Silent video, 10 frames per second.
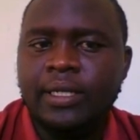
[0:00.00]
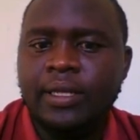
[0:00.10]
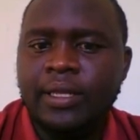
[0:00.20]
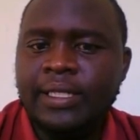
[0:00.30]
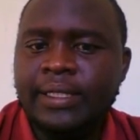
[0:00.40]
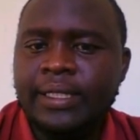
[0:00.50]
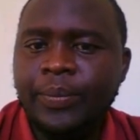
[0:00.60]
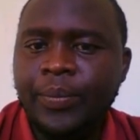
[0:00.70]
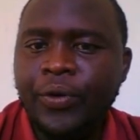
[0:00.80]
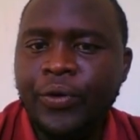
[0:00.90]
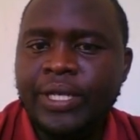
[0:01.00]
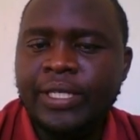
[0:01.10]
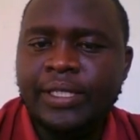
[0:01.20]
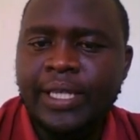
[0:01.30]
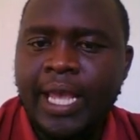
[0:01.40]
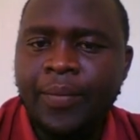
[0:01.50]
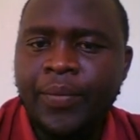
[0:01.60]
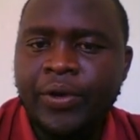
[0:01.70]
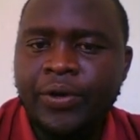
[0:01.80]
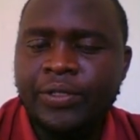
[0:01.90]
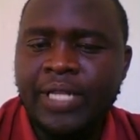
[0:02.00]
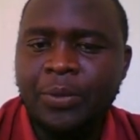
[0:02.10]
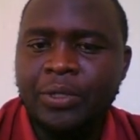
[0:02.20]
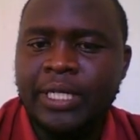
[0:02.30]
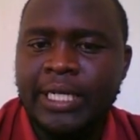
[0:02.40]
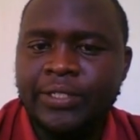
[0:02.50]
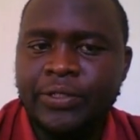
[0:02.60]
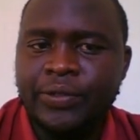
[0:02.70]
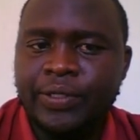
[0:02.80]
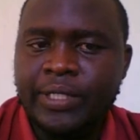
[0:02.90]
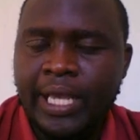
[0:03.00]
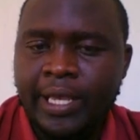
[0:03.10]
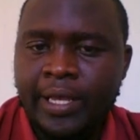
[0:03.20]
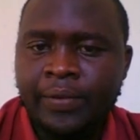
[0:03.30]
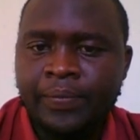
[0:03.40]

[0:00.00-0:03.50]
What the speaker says: This table is here because I want us to see